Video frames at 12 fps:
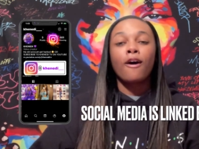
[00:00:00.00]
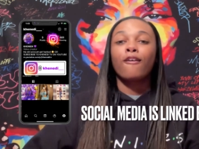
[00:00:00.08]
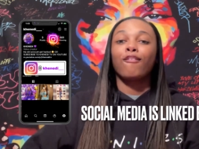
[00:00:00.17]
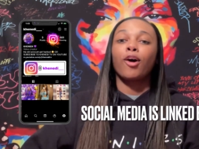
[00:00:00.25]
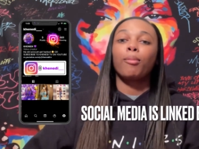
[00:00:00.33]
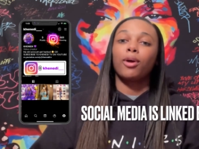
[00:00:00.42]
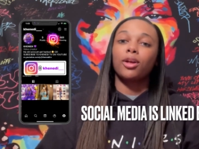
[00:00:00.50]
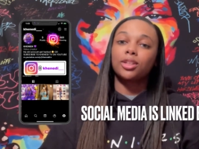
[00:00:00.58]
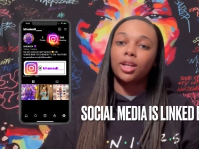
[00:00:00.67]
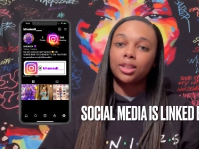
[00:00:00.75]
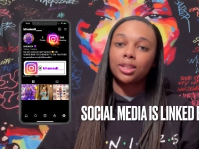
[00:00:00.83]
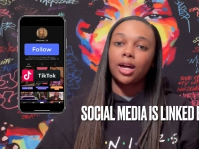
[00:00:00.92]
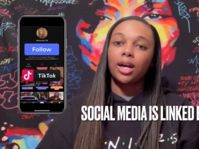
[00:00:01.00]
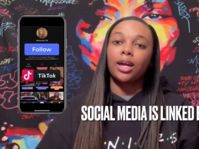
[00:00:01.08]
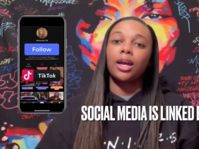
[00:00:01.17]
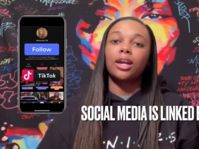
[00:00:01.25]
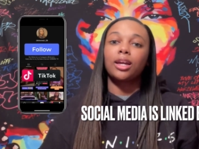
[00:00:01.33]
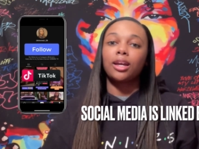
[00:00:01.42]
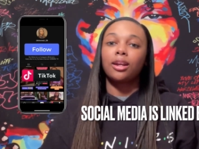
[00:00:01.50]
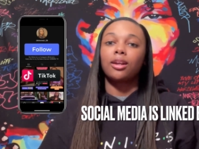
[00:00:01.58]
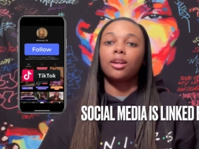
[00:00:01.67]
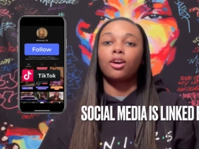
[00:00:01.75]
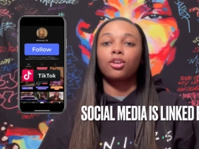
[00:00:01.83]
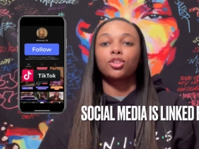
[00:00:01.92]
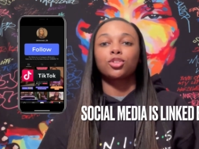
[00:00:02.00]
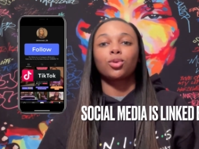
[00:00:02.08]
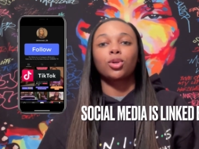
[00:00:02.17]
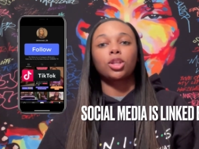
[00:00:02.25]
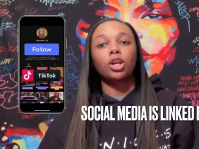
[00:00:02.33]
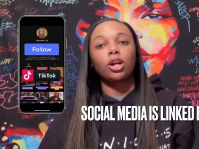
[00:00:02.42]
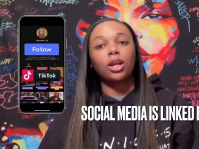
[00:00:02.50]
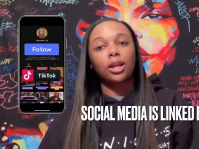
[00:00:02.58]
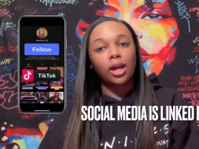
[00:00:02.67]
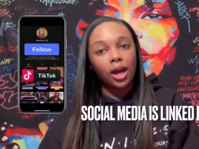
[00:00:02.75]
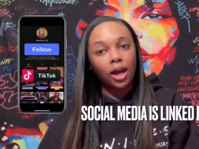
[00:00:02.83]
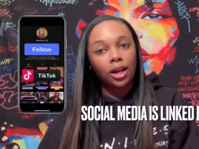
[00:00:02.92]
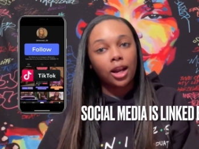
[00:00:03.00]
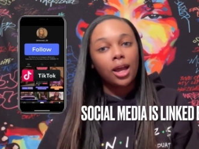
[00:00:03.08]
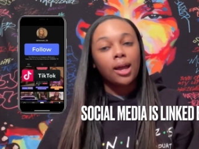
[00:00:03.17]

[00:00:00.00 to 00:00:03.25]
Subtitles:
Follow me on TikTok at Kennedy_39.